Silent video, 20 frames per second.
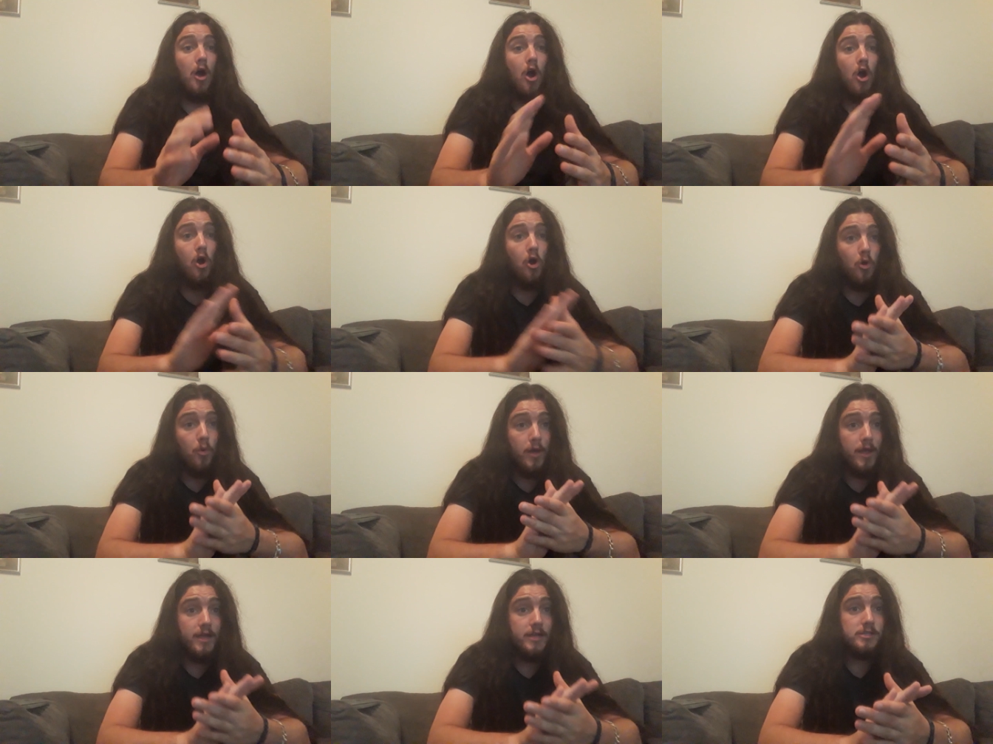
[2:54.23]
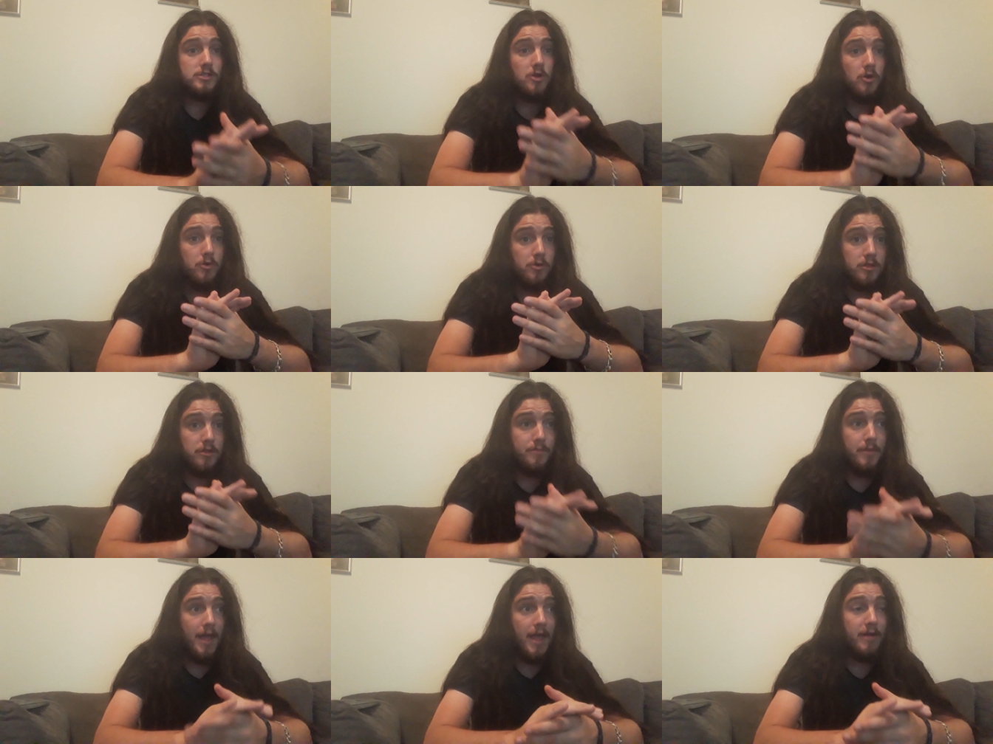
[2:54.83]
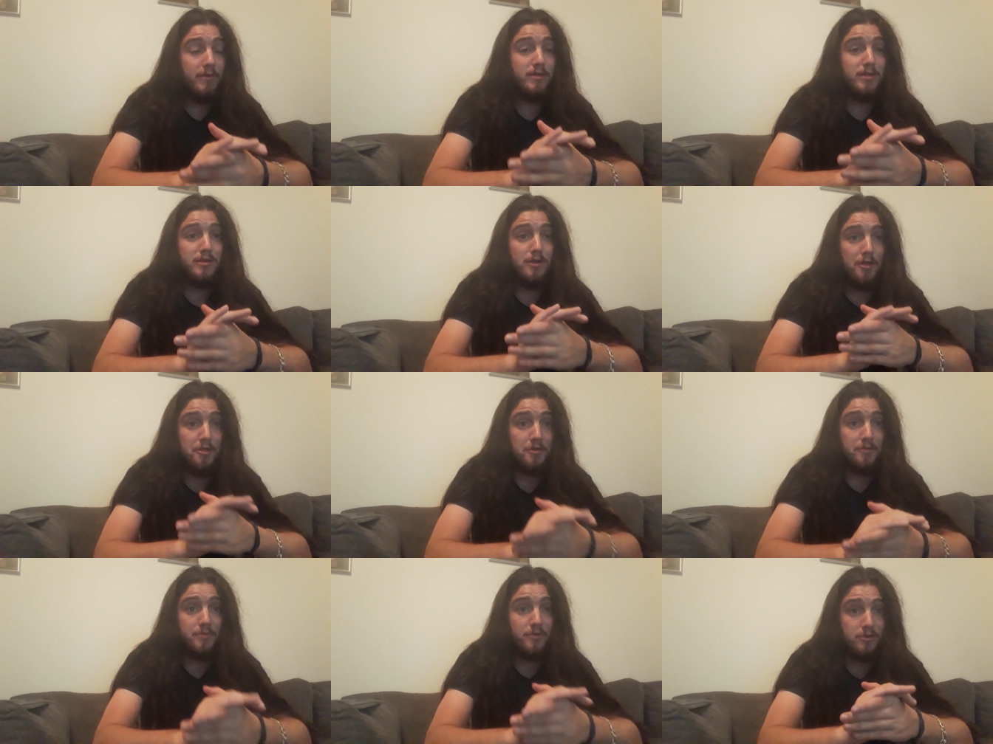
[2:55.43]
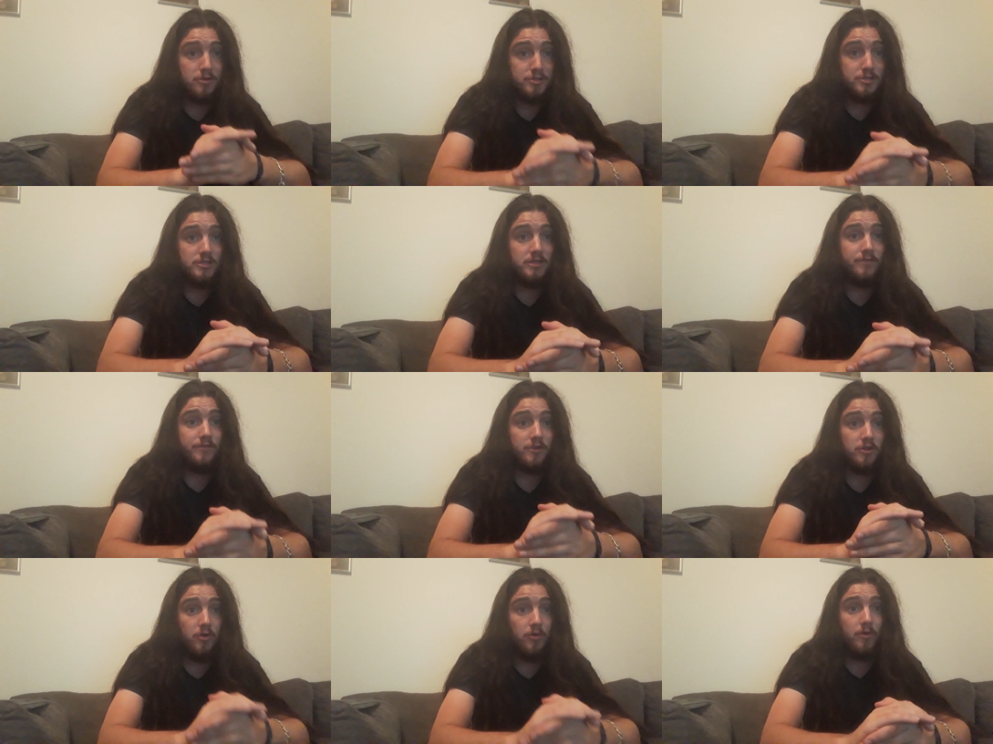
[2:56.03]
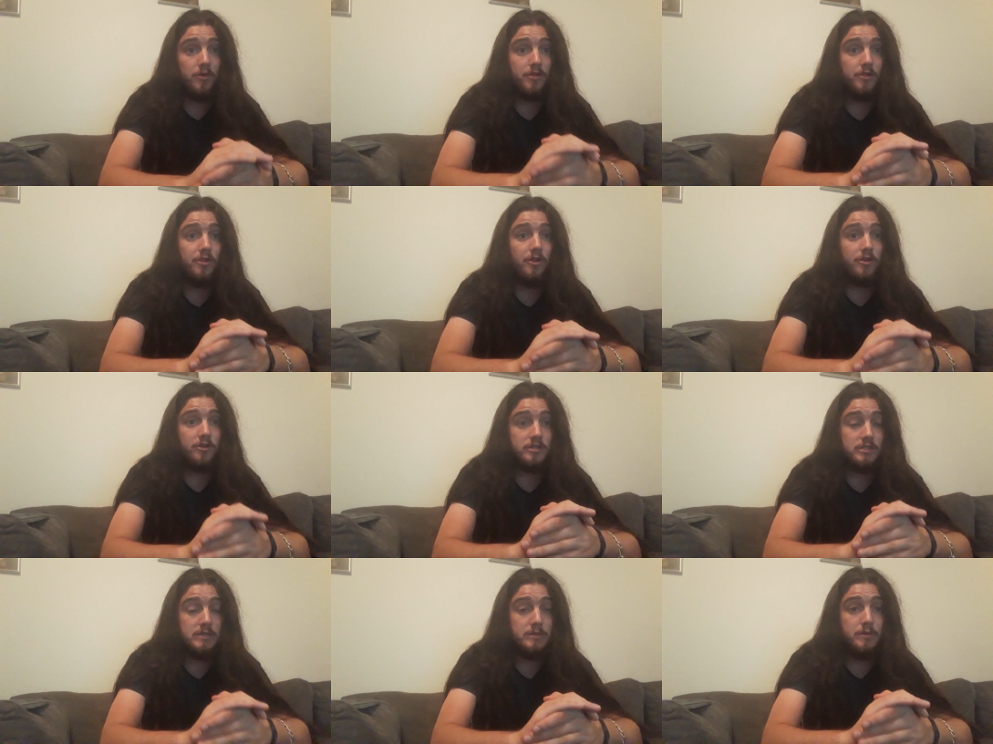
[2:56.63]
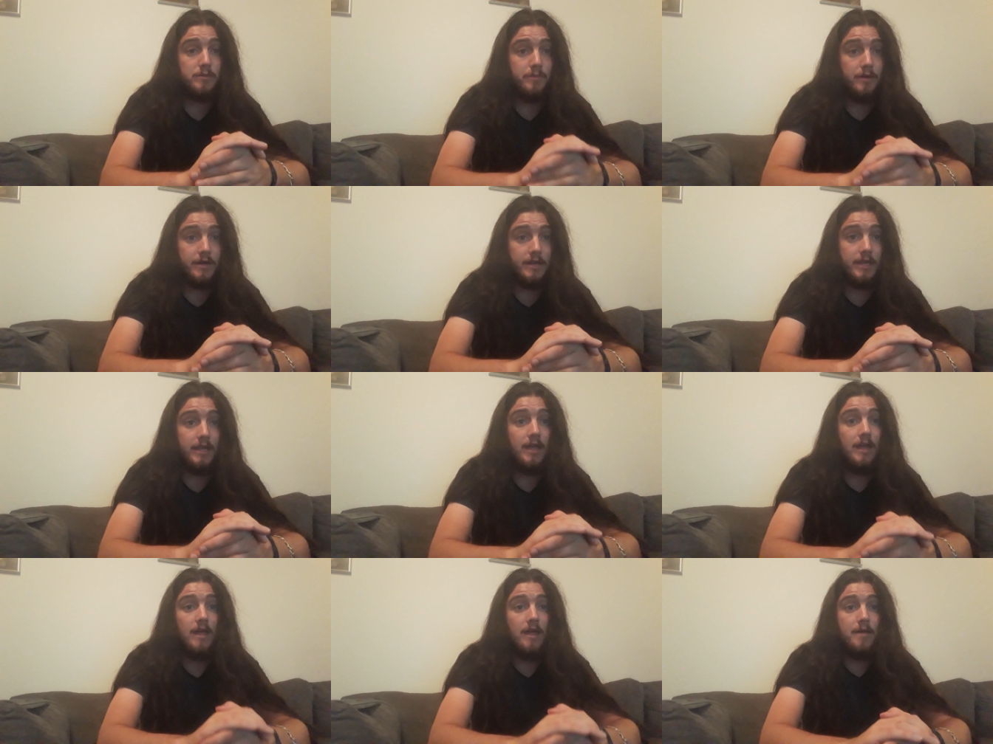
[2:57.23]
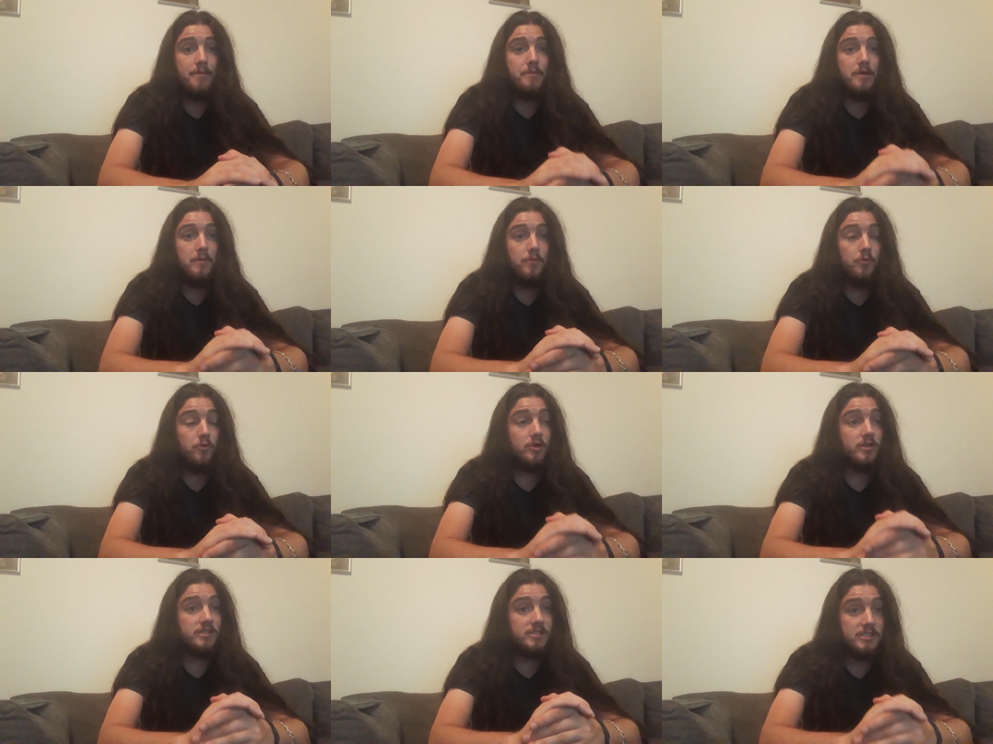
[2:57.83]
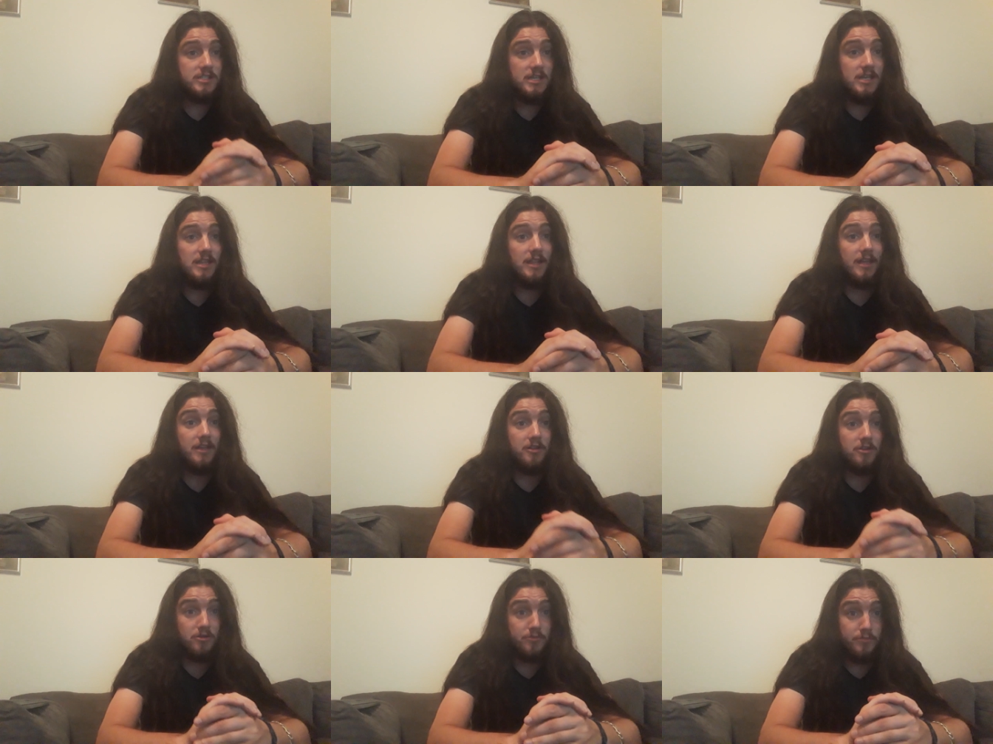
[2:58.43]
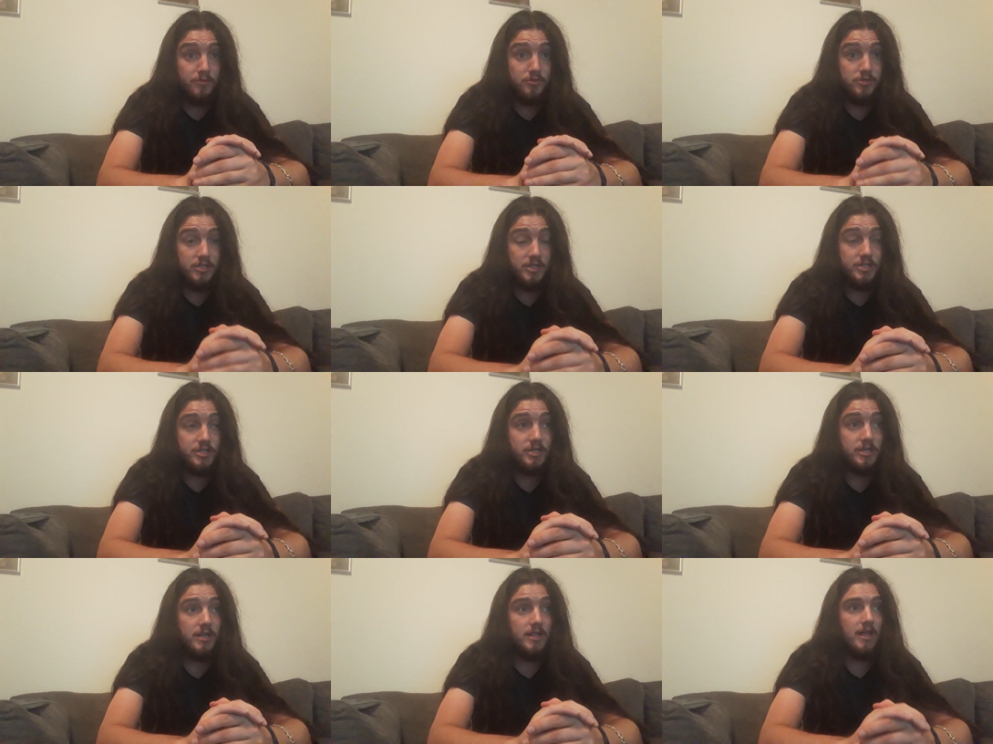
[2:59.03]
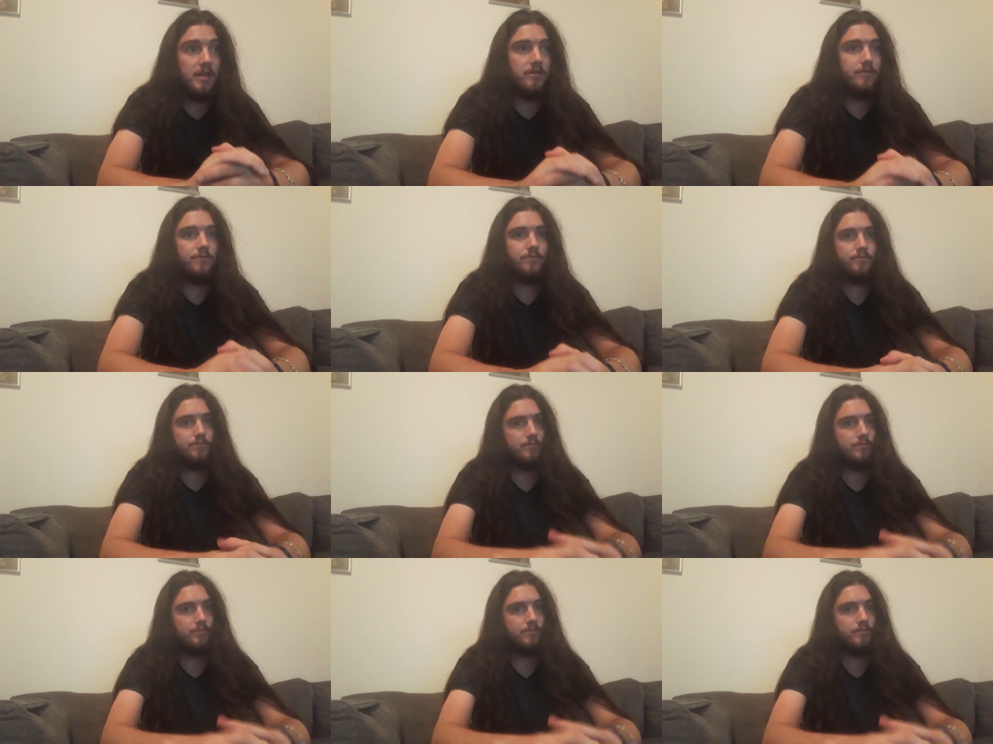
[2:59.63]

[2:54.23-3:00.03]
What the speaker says: Always go to the bank with another person if you're going with a large sum of money. People can see that you're a musician, that you've